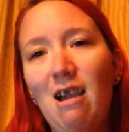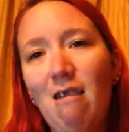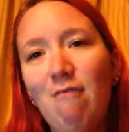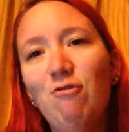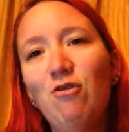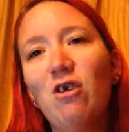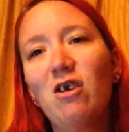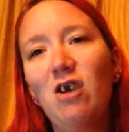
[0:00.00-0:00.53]

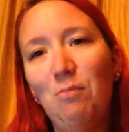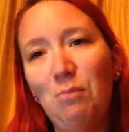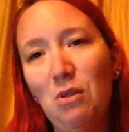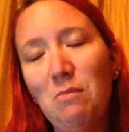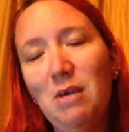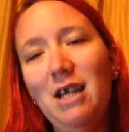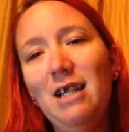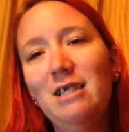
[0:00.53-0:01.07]
After a couple
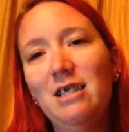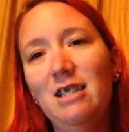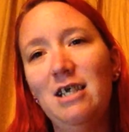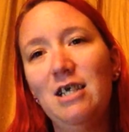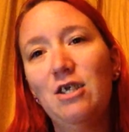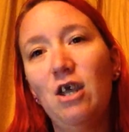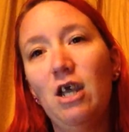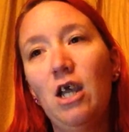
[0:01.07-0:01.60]
of minutes of
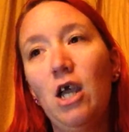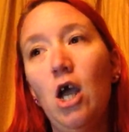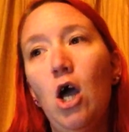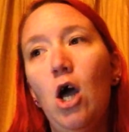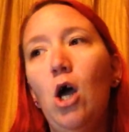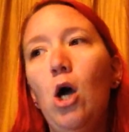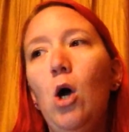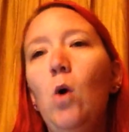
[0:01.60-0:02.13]
this, like,
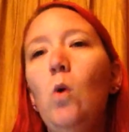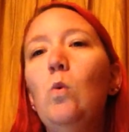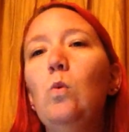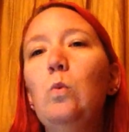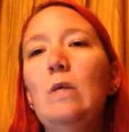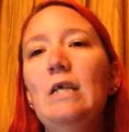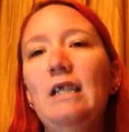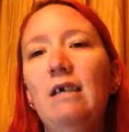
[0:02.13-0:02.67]
oh,
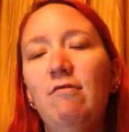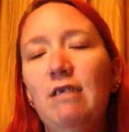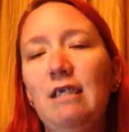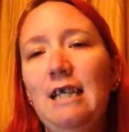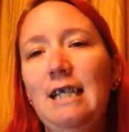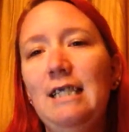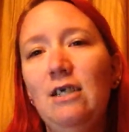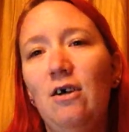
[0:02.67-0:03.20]
we left the
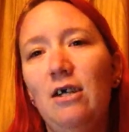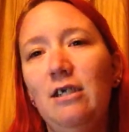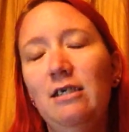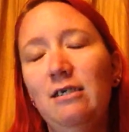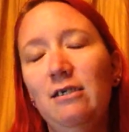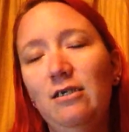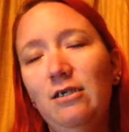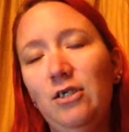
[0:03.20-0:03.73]
lights on.
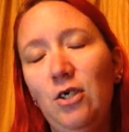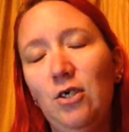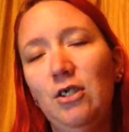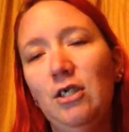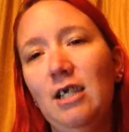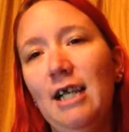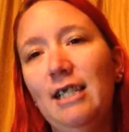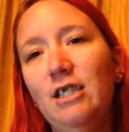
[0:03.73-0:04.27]
Turn
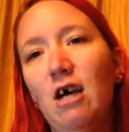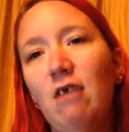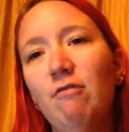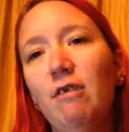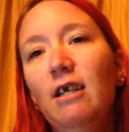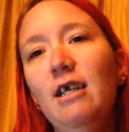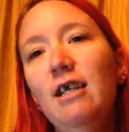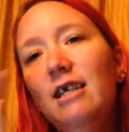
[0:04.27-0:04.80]
the lights off.
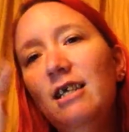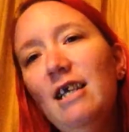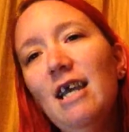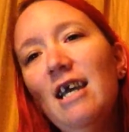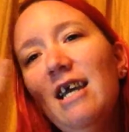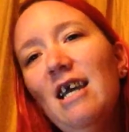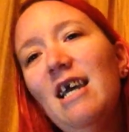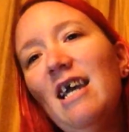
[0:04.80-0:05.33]

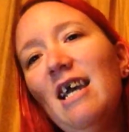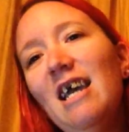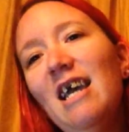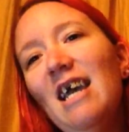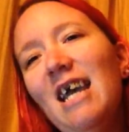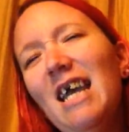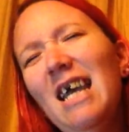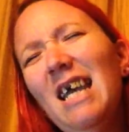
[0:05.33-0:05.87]

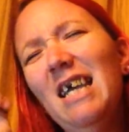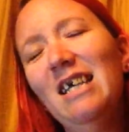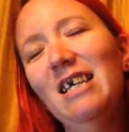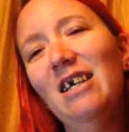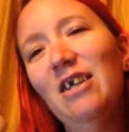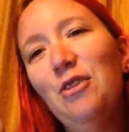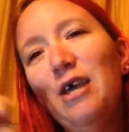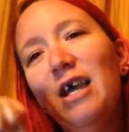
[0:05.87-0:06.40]
Yay!
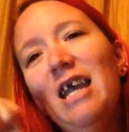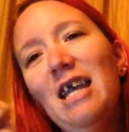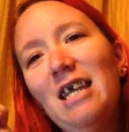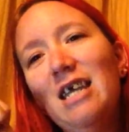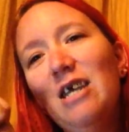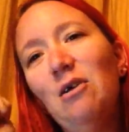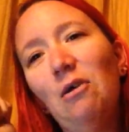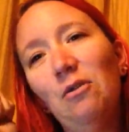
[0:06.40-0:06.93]

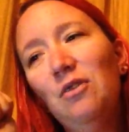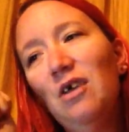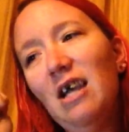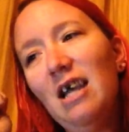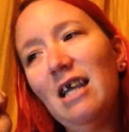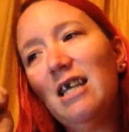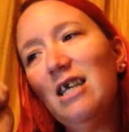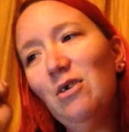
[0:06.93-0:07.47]
Thank you,
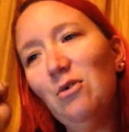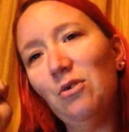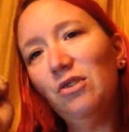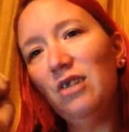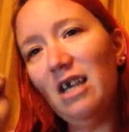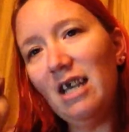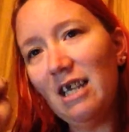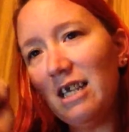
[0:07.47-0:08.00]
thank you,
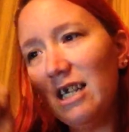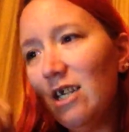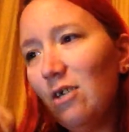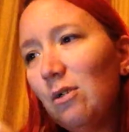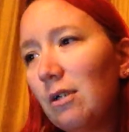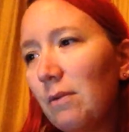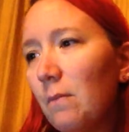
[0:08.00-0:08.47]
thank you.